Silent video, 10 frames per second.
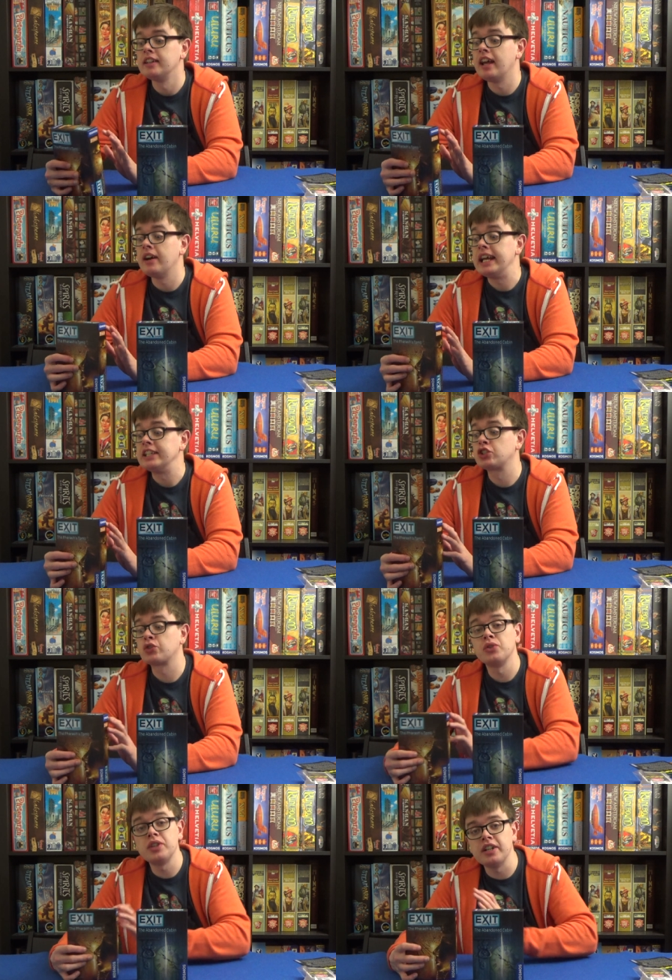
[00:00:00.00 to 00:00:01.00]
Now, it's
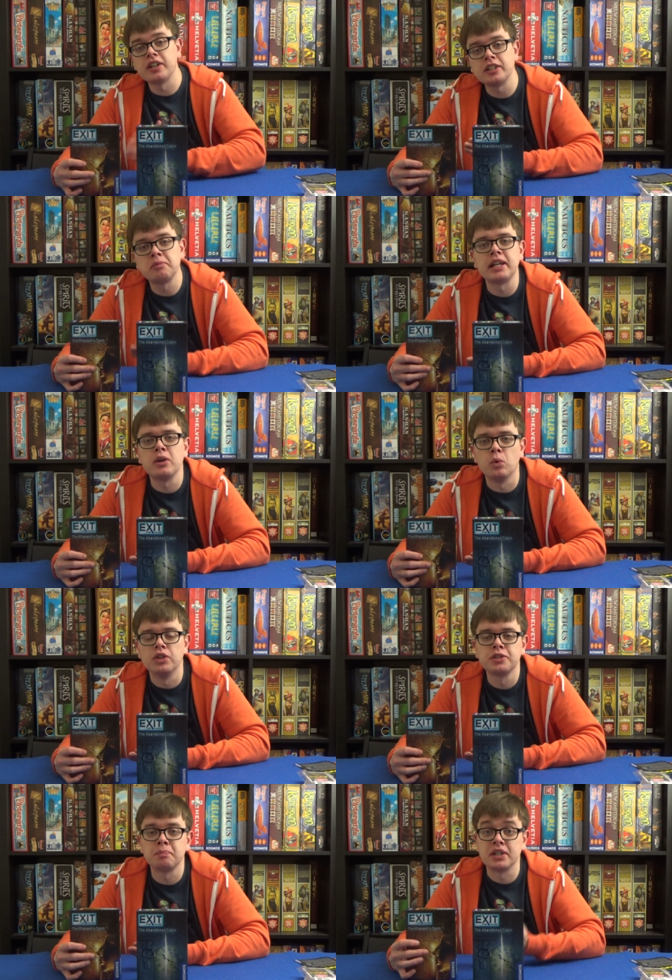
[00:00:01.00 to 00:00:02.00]
true that you can only play it
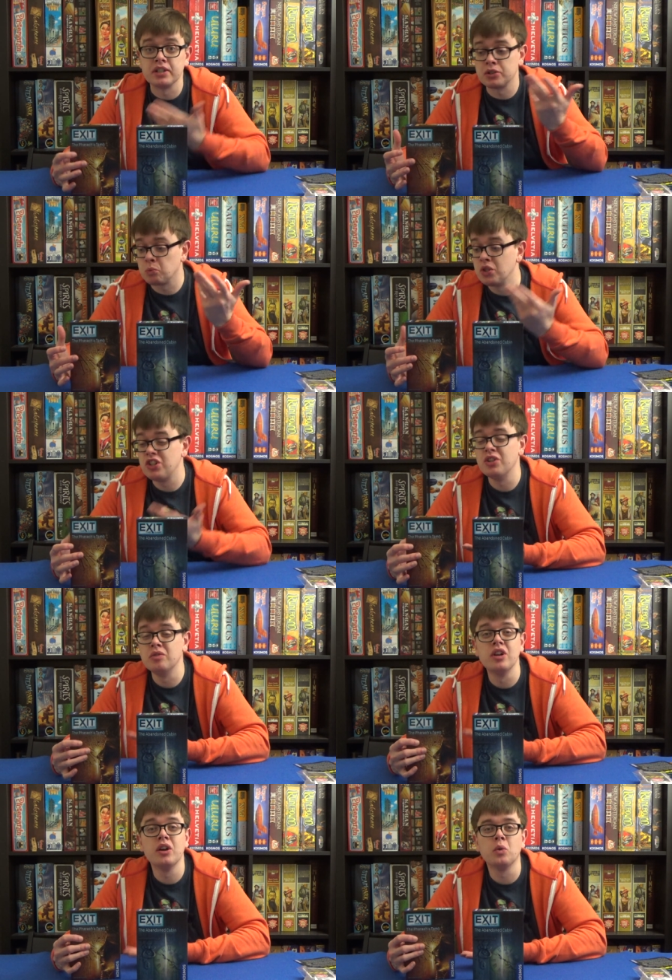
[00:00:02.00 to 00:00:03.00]
once, because once you
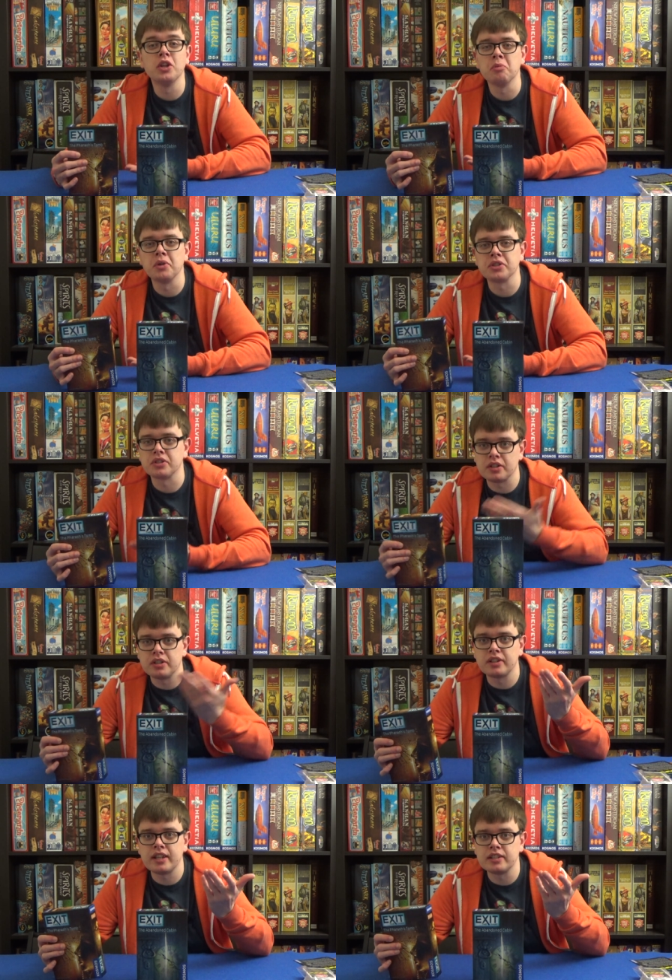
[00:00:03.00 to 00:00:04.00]
know what the puzzles
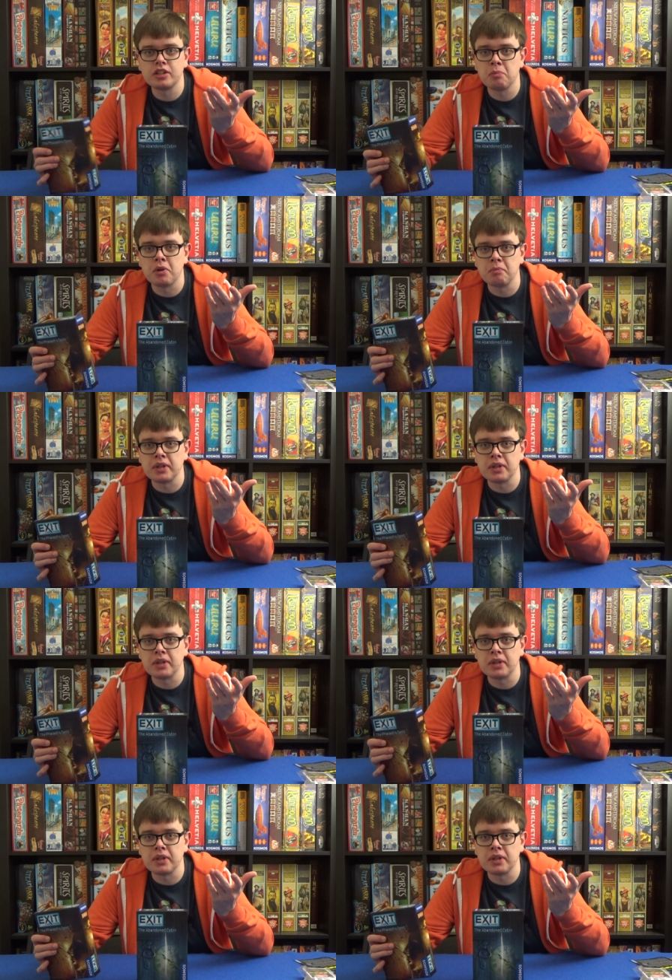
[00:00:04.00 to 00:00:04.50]
are, there's no point